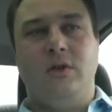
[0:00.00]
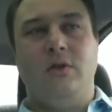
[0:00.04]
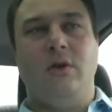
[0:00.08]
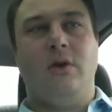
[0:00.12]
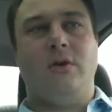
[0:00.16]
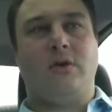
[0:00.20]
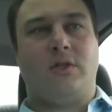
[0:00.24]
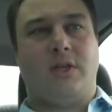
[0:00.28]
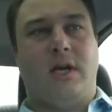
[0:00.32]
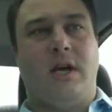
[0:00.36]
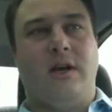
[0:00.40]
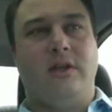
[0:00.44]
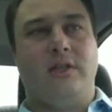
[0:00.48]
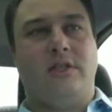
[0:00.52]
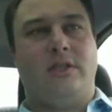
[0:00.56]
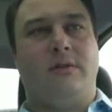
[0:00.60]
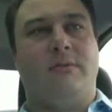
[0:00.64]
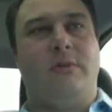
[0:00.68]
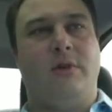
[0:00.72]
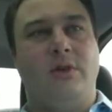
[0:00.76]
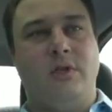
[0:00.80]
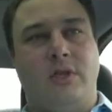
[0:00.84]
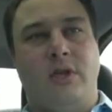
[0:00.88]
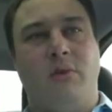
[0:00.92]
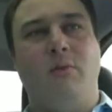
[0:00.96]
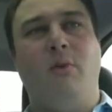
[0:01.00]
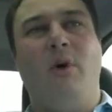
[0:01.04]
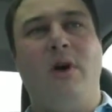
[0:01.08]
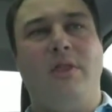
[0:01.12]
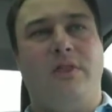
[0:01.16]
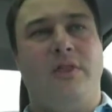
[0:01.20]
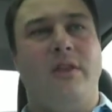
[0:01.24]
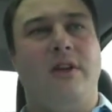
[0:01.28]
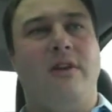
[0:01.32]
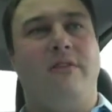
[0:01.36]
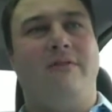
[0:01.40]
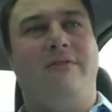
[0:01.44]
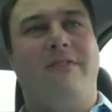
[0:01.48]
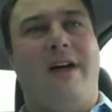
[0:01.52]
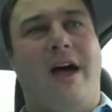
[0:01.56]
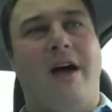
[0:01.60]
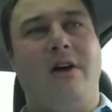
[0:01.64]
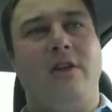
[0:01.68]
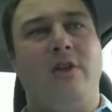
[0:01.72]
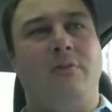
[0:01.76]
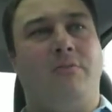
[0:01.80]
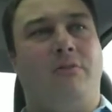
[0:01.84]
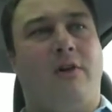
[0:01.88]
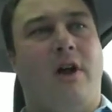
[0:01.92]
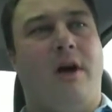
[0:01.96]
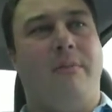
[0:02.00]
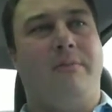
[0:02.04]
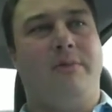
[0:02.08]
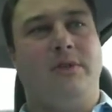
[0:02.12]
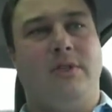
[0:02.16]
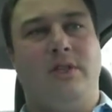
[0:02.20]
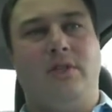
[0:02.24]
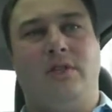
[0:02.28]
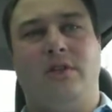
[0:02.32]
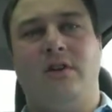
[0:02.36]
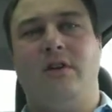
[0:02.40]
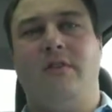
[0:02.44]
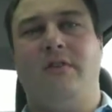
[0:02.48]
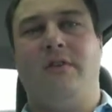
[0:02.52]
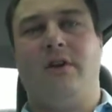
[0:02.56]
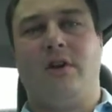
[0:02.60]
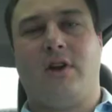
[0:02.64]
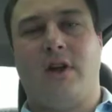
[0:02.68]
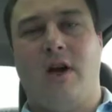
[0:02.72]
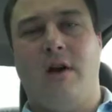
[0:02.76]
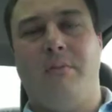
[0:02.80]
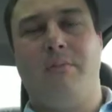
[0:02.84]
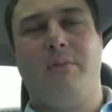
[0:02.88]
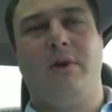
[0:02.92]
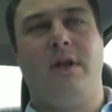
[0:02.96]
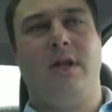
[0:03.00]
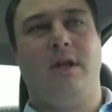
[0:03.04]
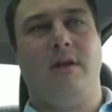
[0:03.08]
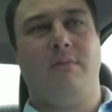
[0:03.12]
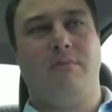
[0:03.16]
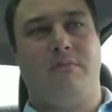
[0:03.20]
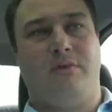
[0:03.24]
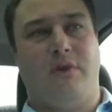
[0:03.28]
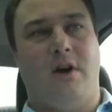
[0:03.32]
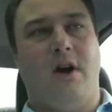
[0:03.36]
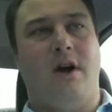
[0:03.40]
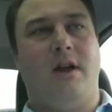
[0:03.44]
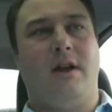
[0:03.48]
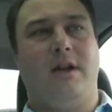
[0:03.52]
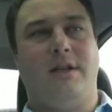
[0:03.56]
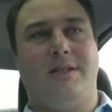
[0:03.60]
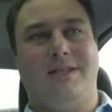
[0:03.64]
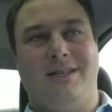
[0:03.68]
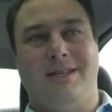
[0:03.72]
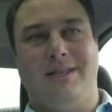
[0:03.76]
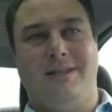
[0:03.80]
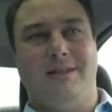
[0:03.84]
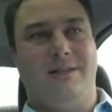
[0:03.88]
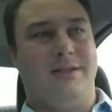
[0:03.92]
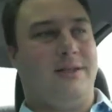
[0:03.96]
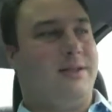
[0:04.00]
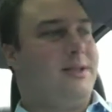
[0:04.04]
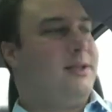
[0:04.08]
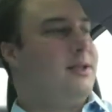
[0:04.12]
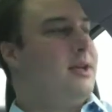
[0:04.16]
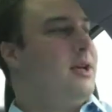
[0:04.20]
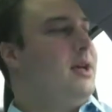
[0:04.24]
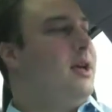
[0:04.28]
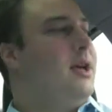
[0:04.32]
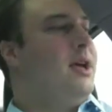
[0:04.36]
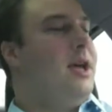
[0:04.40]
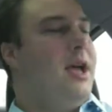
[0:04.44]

to those customers and what their value proposition of their company and product is.